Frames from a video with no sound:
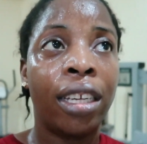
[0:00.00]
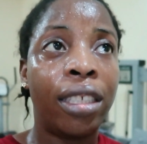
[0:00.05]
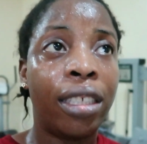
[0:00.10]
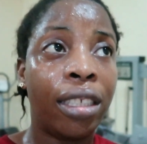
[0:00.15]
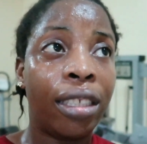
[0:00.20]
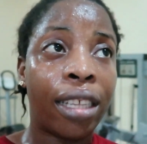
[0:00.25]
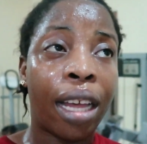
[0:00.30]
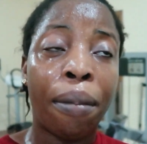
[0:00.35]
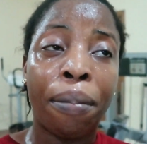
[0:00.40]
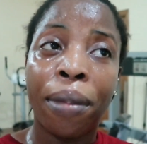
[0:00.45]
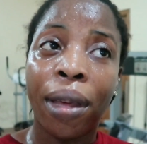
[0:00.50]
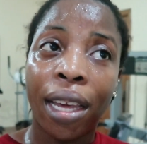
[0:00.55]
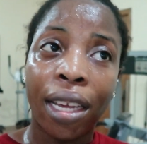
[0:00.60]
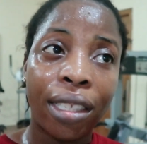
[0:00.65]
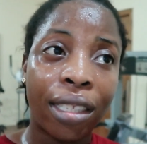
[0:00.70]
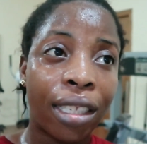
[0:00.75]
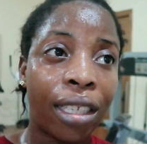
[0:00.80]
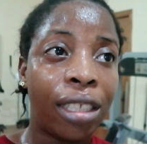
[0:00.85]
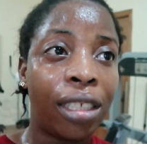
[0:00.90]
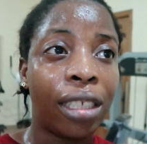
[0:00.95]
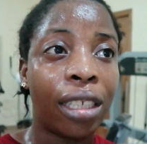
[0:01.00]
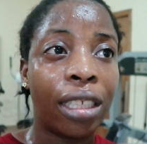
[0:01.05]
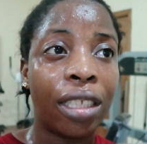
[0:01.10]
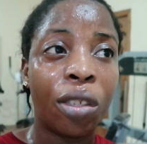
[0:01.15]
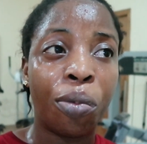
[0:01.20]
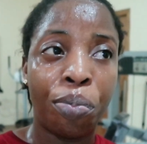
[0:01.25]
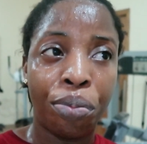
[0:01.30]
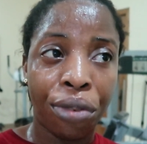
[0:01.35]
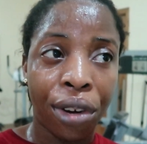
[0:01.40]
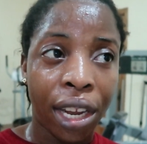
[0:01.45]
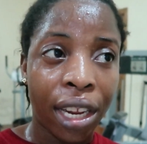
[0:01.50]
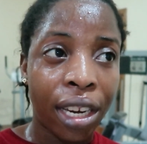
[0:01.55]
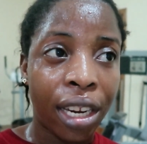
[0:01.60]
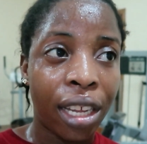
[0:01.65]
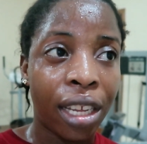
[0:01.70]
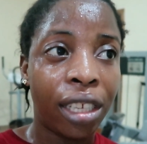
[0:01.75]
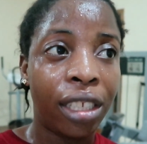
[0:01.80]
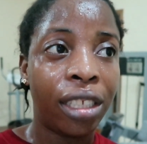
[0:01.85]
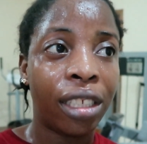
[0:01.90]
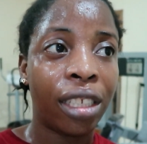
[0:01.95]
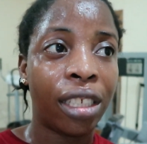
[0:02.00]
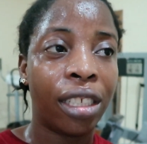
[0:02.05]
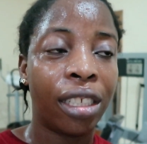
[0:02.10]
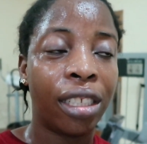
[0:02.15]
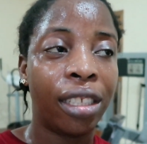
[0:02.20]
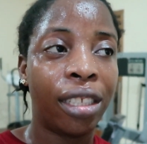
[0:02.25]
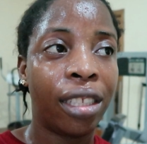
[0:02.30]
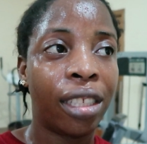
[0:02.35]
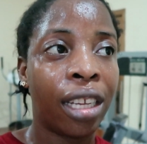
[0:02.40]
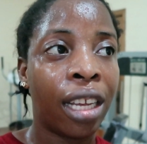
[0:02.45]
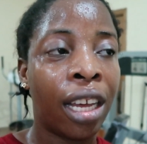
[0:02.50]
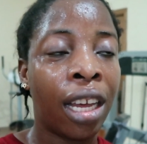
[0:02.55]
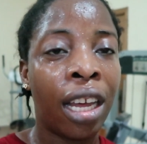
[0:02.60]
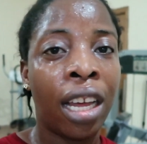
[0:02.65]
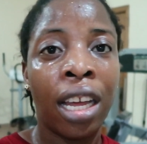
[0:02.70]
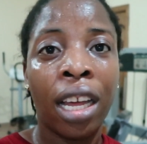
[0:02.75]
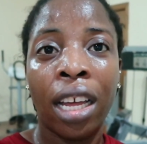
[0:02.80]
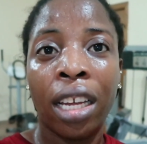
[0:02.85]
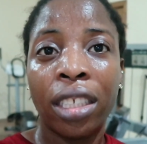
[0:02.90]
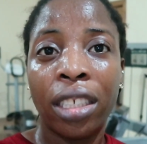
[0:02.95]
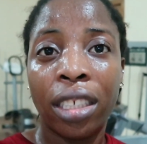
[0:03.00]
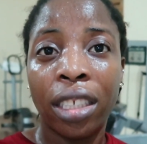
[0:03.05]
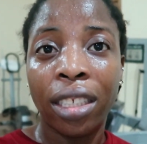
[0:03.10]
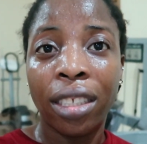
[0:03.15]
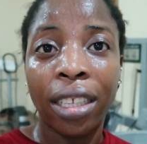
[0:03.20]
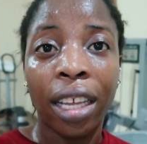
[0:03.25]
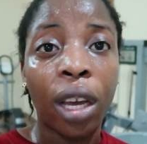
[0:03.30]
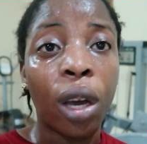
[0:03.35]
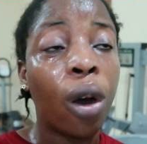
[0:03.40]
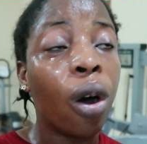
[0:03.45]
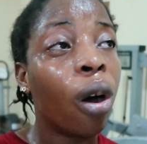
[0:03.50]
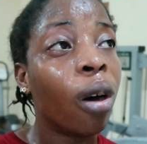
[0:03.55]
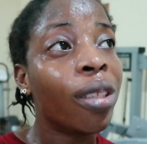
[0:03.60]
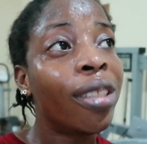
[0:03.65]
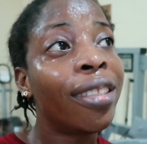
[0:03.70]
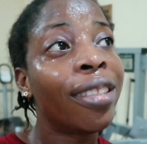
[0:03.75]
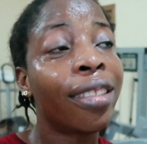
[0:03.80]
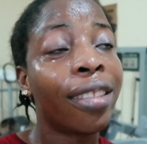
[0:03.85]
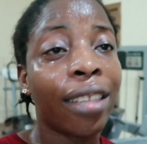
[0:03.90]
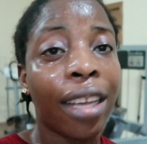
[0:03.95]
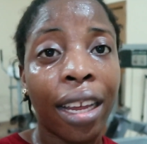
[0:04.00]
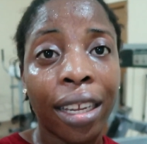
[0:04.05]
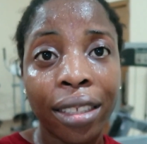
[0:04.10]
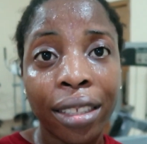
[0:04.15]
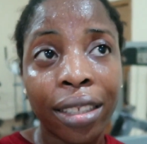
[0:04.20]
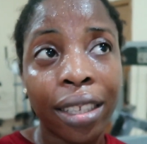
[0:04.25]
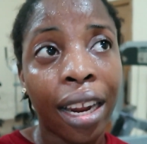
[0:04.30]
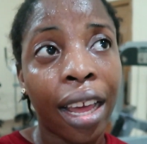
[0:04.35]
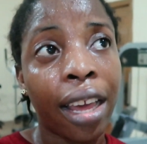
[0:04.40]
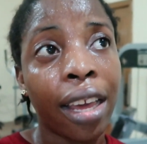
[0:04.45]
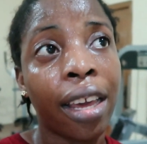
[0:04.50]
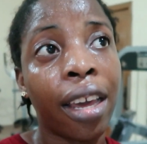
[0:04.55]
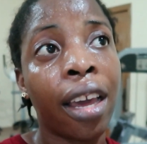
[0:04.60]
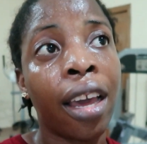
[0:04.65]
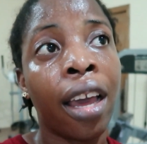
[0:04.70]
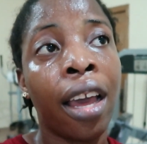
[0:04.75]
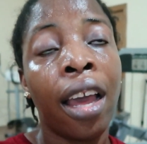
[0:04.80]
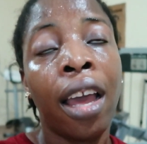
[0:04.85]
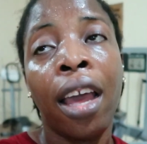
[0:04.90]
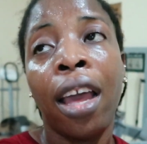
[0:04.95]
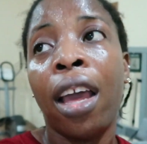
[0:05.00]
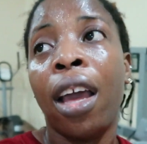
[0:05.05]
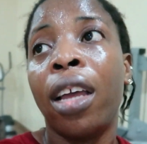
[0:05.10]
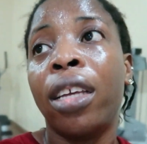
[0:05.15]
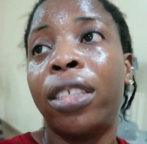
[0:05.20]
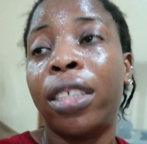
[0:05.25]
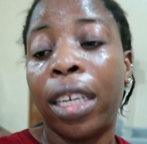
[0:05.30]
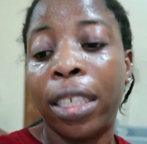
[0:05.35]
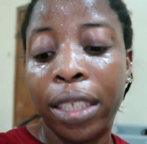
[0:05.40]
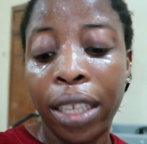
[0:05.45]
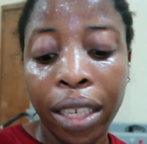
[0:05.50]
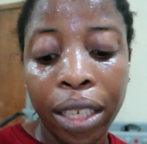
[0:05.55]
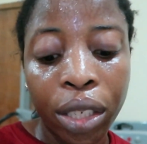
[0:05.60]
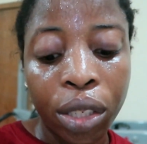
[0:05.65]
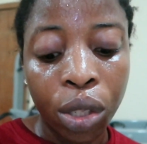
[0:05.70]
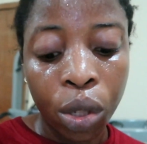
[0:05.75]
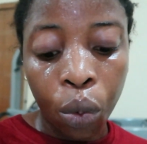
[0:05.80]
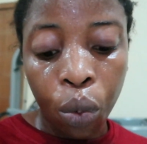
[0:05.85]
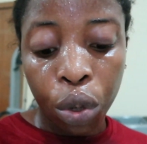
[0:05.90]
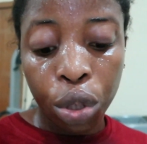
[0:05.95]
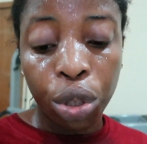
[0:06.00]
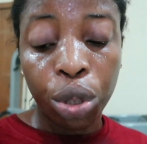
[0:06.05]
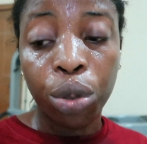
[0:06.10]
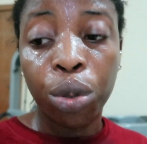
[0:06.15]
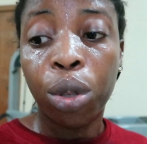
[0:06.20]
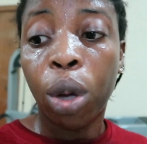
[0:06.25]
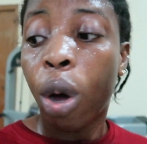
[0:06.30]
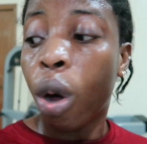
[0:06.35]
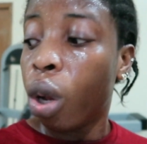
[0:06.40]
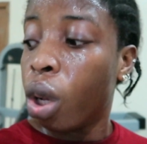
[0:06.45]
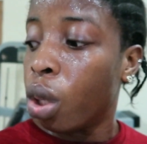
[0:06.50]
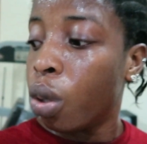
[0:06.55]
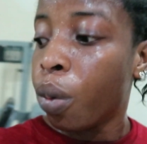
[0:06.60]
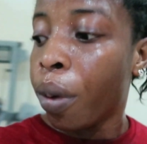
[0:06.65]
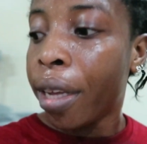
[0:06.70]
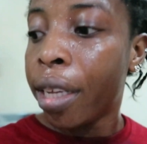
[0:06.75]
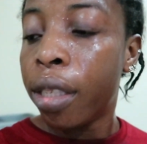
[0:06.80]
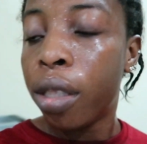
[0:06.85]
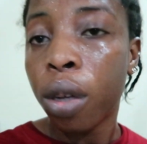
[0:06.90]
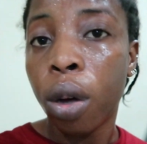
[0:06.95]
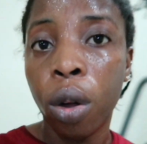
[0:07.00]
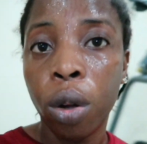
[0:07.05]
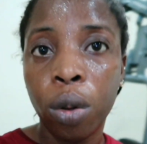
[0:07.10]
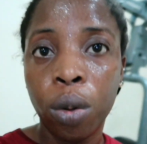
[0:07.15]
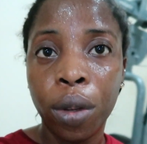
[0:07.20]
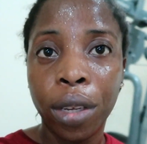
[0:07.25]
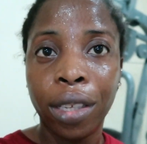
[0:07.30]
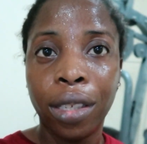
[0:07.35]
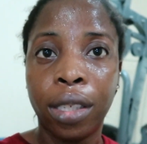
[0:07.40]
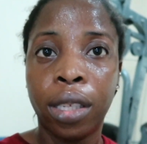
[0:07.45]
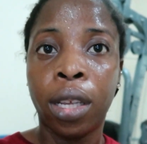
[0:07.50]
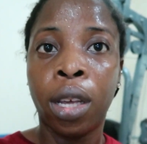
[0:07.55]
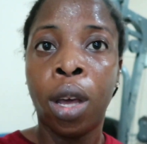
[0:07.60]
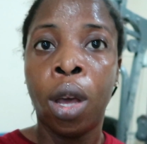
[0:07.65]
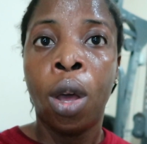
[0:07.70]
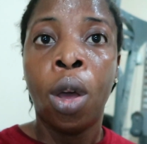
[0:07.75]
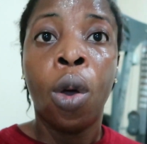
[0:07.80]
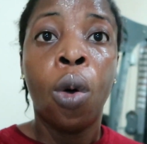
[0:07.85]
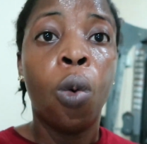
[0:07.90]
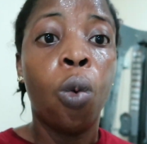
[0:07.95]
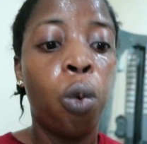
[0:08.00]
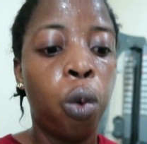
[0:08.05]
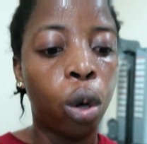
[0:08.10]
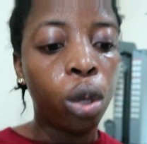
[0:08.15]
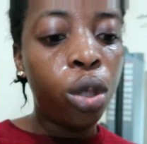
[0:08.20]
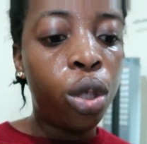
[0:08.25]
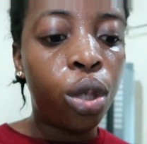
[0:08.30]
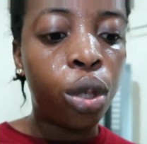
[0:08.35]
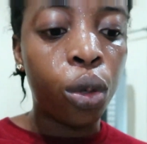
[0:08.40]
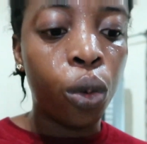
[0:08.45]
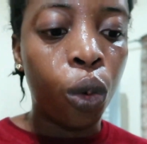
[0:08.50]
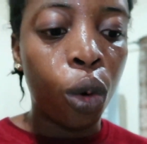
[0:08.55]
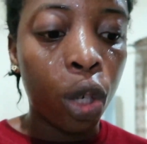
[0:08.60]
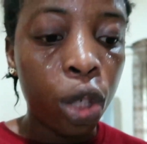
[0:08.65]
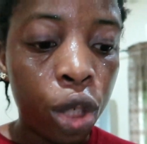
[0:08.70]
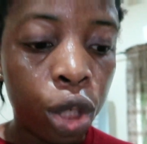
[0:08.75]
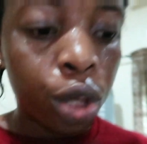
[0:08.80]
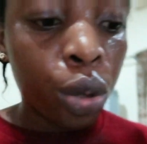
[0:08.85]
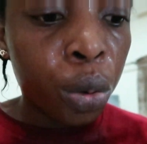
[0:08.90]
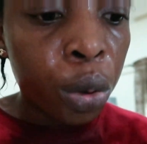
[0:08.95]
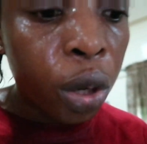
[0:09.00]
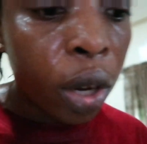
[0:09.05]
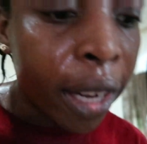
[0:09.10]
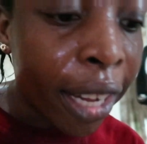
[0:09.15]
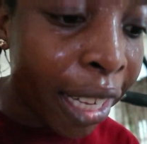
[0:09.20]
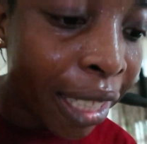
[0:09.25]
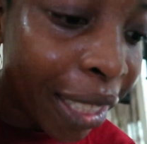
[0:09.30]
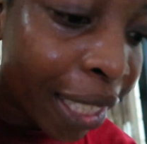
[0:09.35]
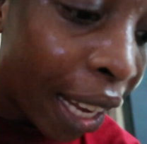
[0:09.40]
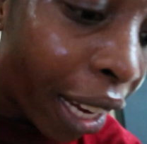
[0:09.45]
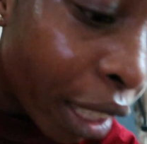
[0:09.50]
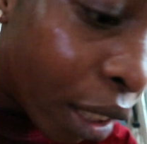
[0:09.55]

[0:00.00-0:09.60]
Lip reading: She's amazing, she's brainy, she's a godsend. Like, Chantel is someone you would always, always want to watch. You will not get